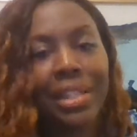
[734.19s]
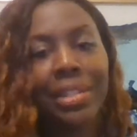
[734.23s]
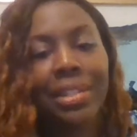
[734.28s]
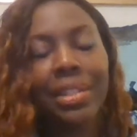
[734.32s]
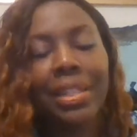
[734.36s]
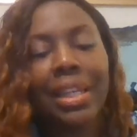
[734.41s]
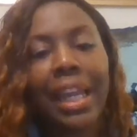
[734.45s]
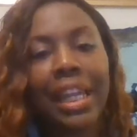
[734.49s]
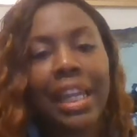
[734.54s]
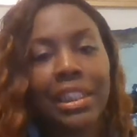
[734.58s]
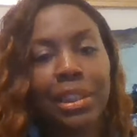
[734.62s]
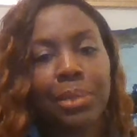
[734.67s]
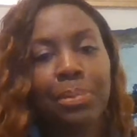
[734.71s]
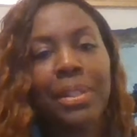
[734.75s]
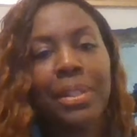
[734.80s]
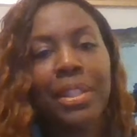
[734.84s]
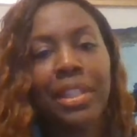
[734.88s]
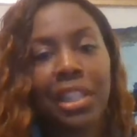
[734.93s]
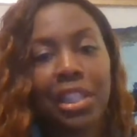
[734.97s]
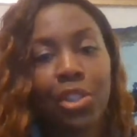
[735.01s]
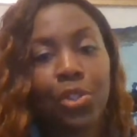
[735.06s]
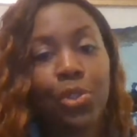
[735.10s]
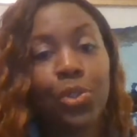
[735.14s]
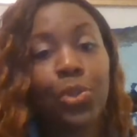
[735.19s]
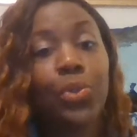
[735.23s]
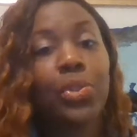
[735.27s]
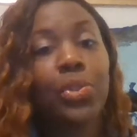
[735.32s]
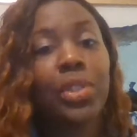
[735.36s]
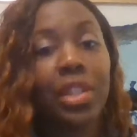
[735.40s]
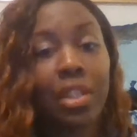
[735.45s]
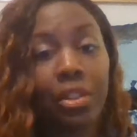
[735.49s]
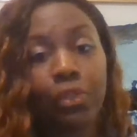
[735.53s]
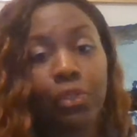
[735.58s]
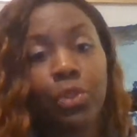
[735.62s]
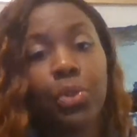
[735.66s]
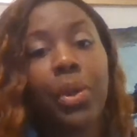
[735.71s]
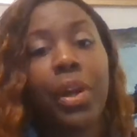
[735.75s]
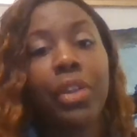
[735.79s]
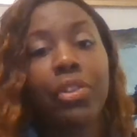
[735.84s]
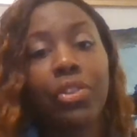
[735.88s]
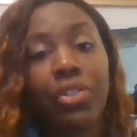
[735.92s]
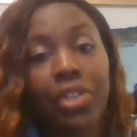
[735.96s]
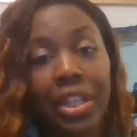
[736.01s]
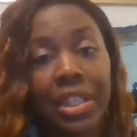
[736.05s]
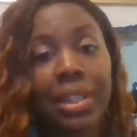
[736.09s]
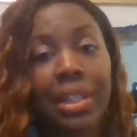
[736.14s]
into the HBCUs and a few other
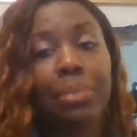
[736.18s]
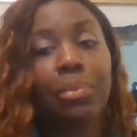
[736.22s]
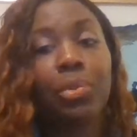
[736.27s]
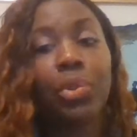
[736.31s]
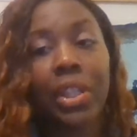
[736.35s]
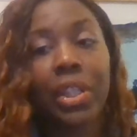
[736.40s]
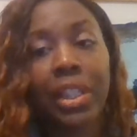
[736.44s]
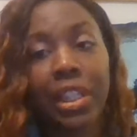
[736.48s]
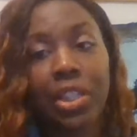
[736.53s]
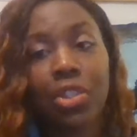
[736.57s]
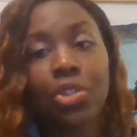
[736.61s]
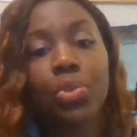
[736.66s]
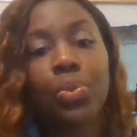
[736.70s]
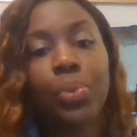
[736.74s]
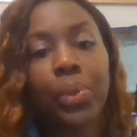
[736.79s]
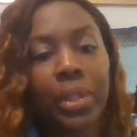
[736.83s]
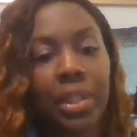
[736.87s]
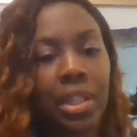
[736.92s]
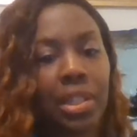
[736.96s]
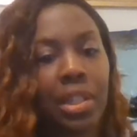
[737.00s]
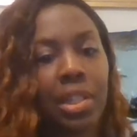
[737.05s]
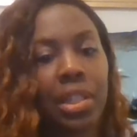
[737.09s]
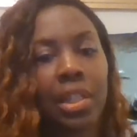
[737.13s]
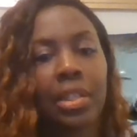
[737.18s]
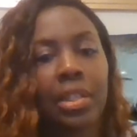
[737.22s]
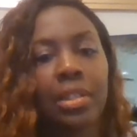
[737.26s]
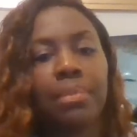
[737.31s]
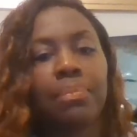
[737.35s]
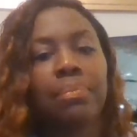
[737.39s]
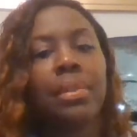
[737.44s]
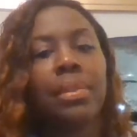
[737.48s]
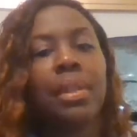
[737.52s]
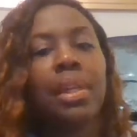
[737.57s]
things I'm going to get to on this list.